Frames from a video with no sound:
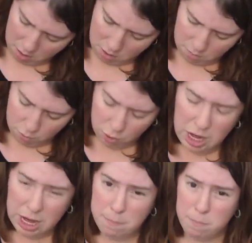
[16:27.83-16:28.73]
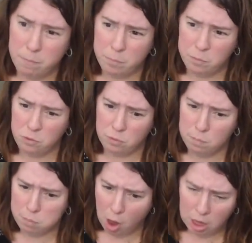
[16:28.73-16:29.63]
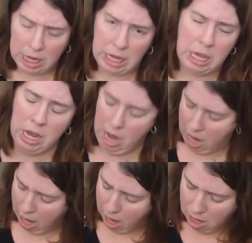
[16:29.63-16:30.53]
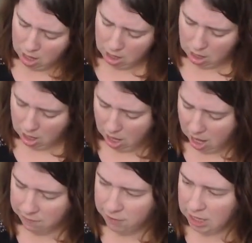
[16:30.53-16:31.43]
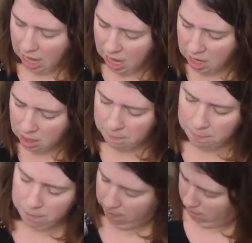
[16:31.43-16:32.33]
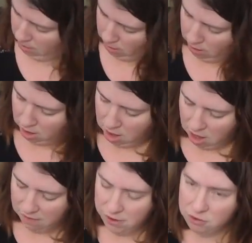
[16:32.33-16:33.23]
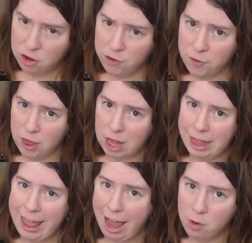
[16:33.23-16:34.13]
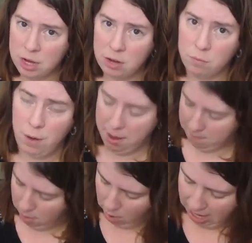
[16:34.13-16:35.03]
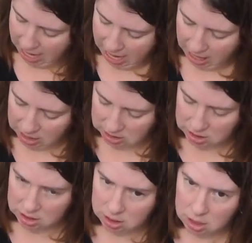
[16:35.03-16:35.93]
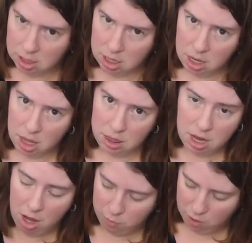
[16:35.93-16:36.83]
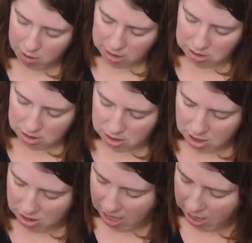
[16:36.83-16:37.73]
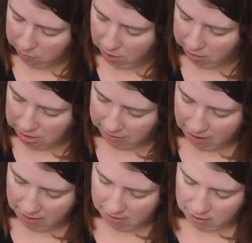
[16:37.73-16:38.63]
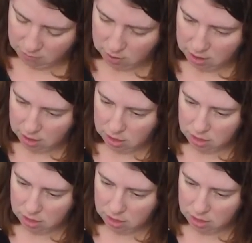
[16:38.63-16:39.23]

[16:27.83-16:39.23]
Pretty bulky. I forget. If you search for the cloudy rainbow hat, then I'll probably, that probably says is one of the